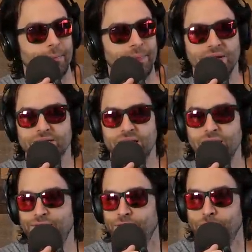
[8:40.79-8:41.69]
Beats
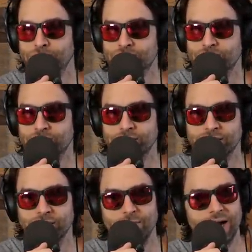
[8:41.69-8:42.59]
headphones
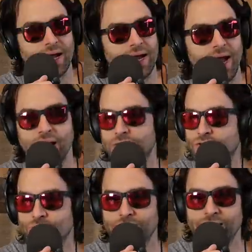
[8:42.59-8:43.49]
like we got
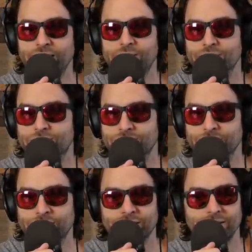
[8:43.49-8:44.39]
extra ears,
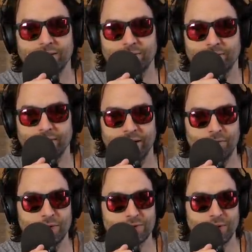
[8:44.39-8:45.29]
dude.
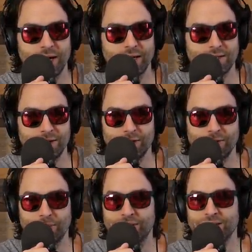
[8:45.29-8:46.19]
Everyone's only got two,
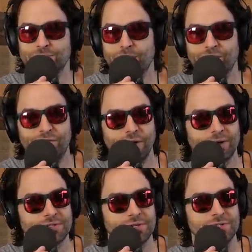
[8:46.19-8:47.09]
but these
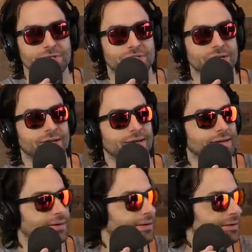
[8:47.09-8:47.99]
motherfuckers are just,
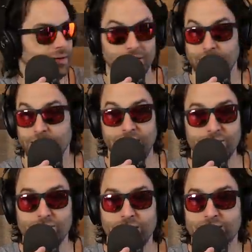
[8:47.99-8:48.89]
they're like, in
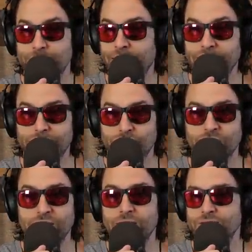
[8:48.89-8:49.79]
case you got some extra
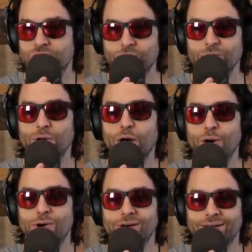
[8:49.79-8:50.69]
ears, here you
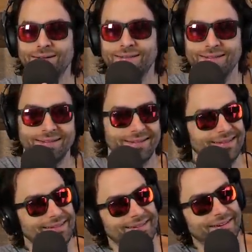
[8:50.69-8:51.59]
go.
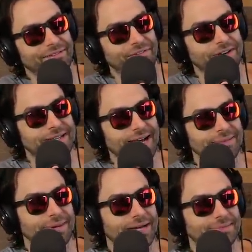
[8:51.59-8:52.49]
Fuck
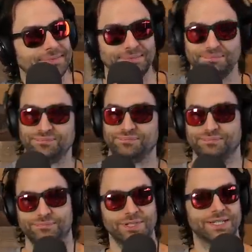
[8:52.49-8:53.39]
that, man.
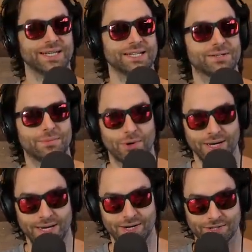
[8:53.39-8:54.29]
We need to get some more
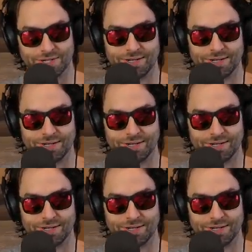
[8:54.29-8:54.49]
ears.